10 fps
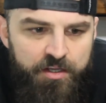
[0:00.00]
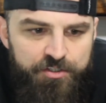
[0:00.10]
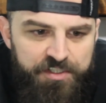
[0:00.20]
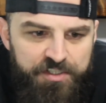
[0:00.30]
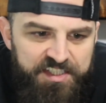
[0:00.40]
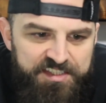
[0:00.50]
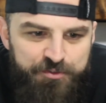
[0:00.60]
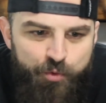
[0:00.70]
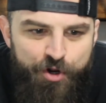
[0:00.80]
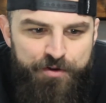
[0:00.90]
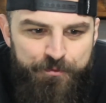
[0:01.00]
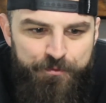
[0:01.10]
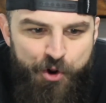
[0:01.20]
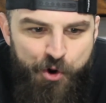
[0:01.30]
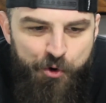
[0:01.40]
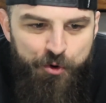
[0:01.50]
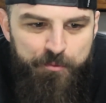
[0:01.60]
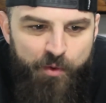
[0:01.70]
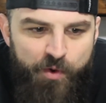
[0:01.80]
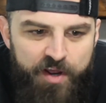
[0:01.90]
Jody says he's working from home.
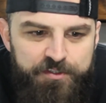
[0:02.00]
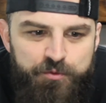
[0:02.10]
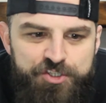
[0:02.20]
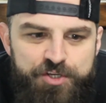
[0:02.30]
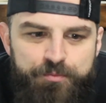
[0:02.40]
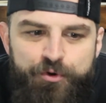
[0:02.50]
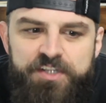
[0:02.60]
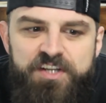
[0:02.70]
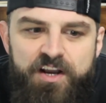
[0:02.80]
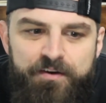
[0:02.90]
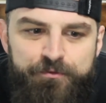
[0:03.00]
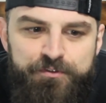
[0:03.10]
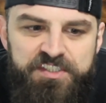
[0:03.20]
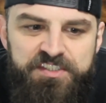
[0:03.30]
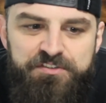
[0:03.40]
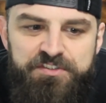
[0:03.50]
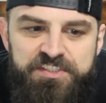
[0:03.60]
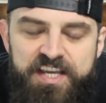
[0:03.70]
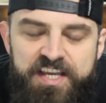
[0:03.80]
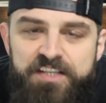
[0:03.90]
My wife is watching press conferences to
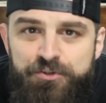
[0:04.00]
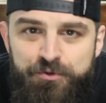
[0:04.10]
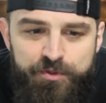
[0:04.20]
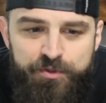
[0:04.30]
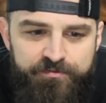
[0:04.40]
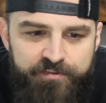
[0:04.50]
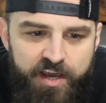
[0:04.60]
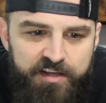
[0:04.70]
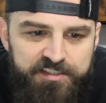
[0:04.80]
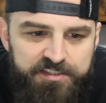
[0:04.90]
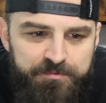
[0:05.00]
stay in tune with the facts,